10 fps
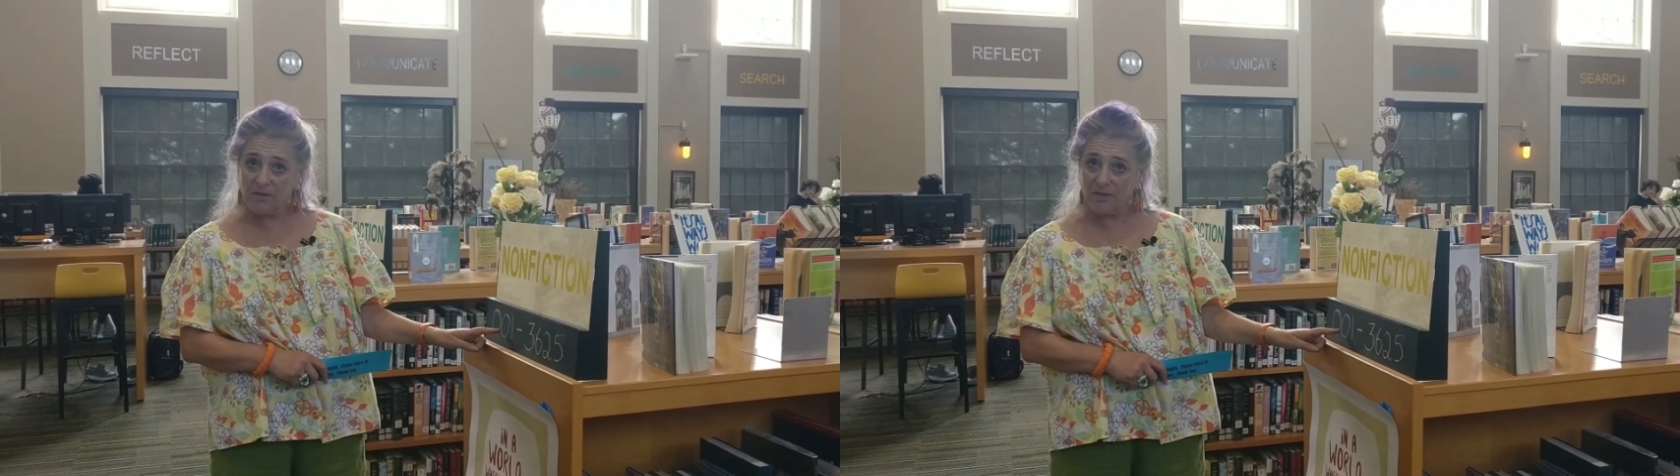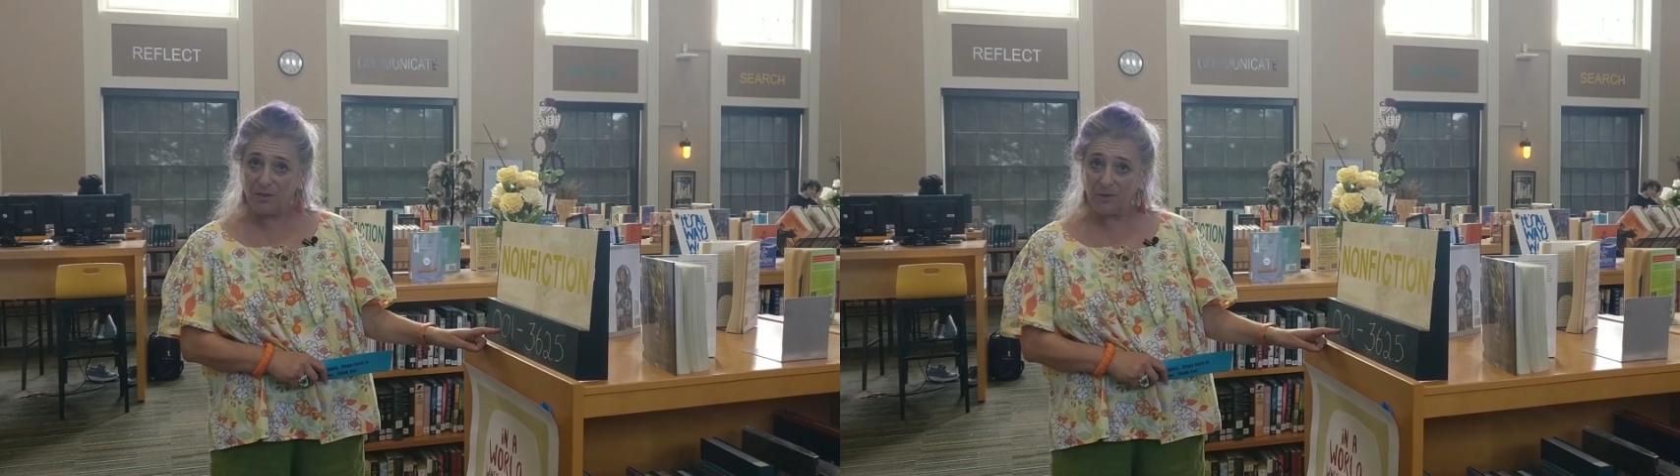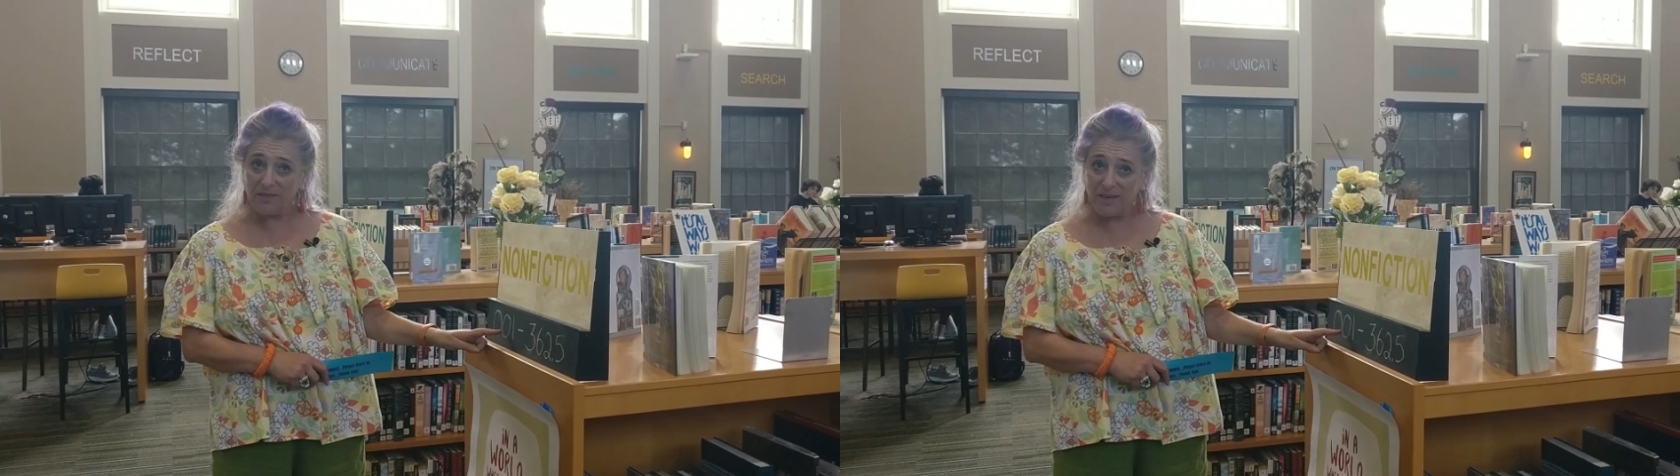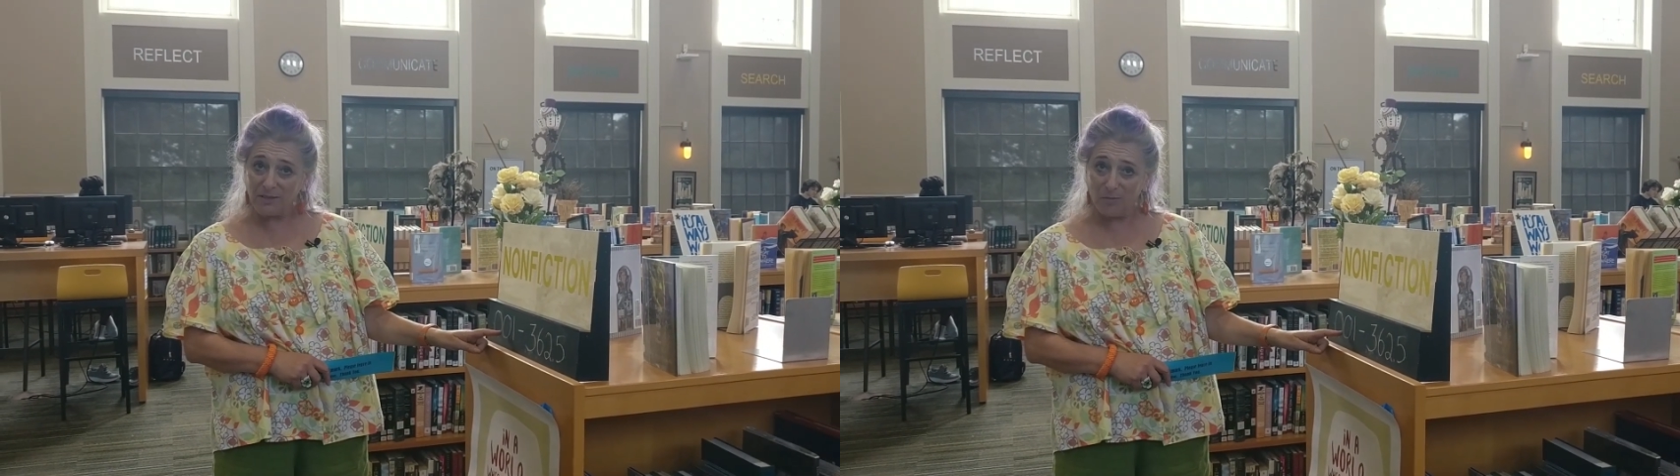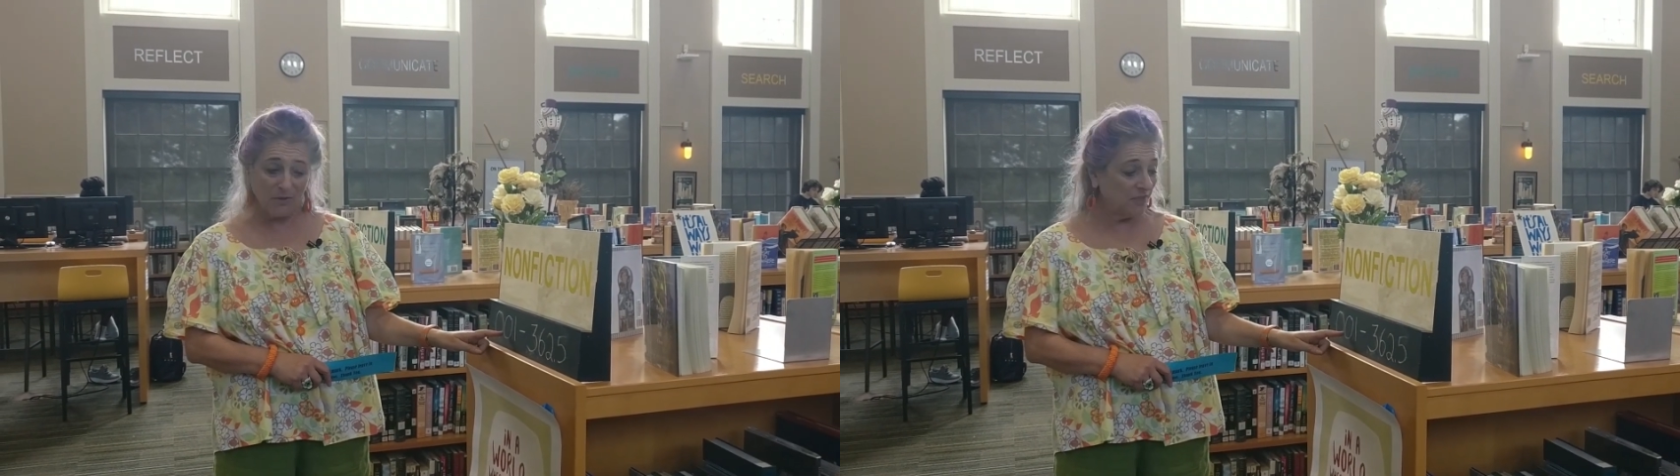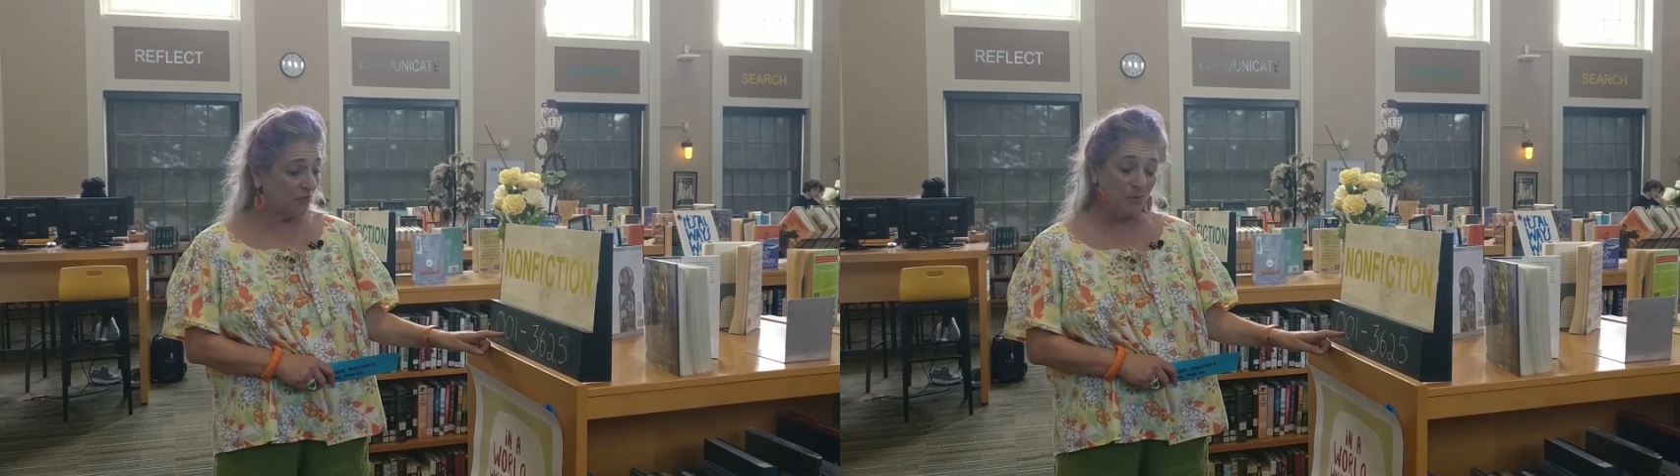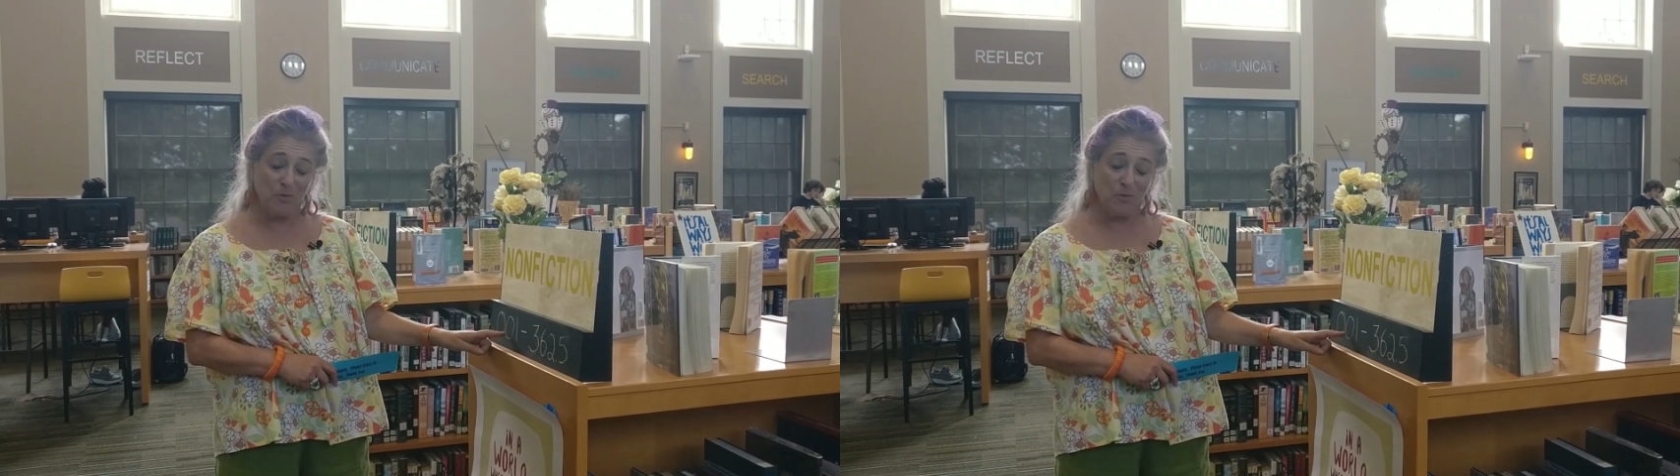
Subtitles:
the Dewey Decimal System,